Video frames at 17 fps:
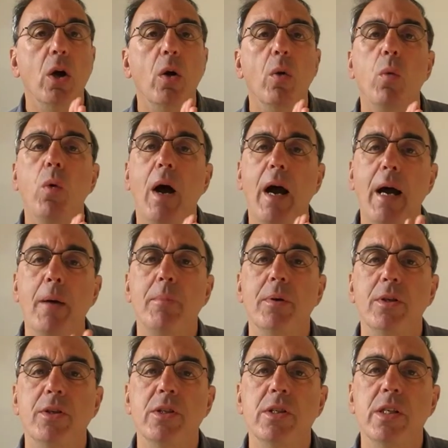what
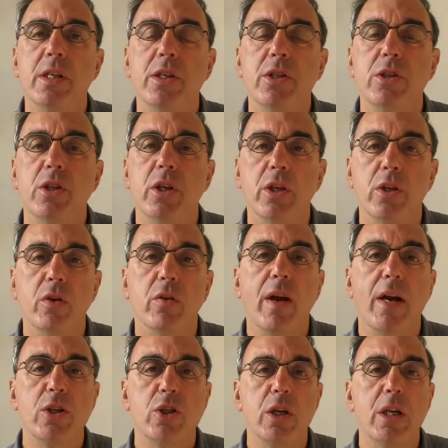happens is that you're
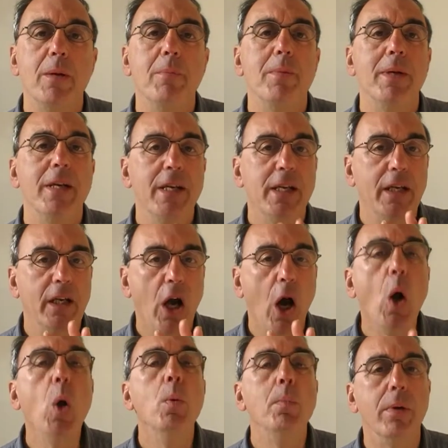actually being
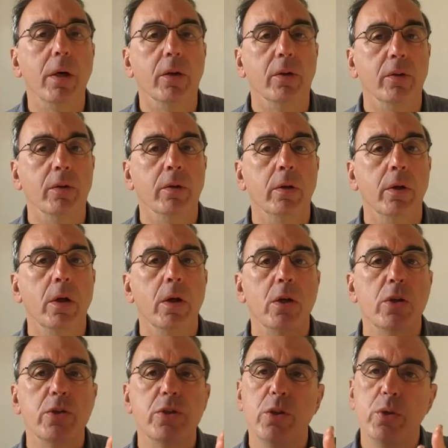open
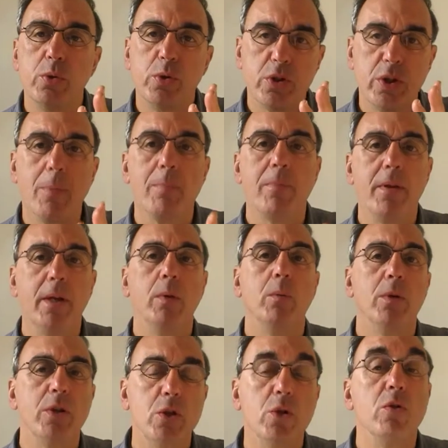to something
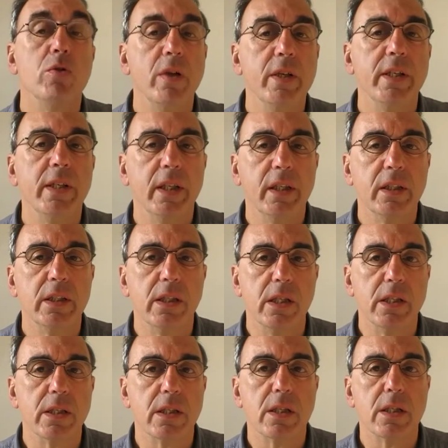which already
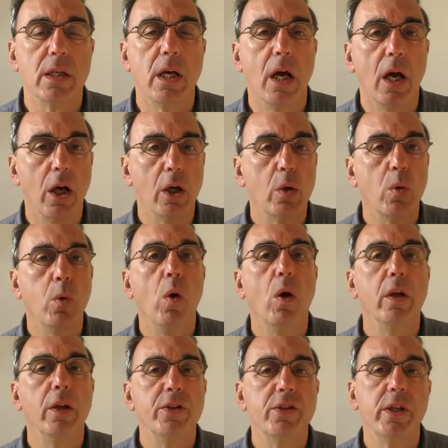exists a
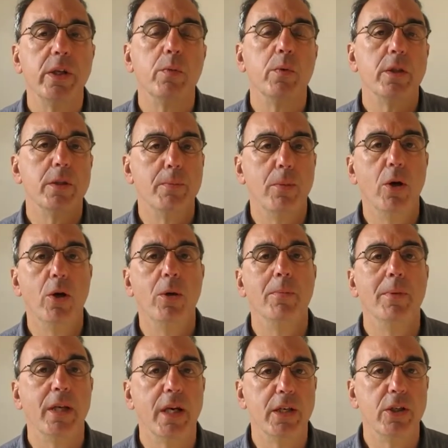quality which
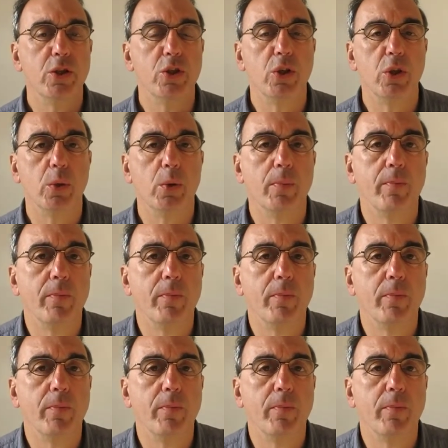permeates you.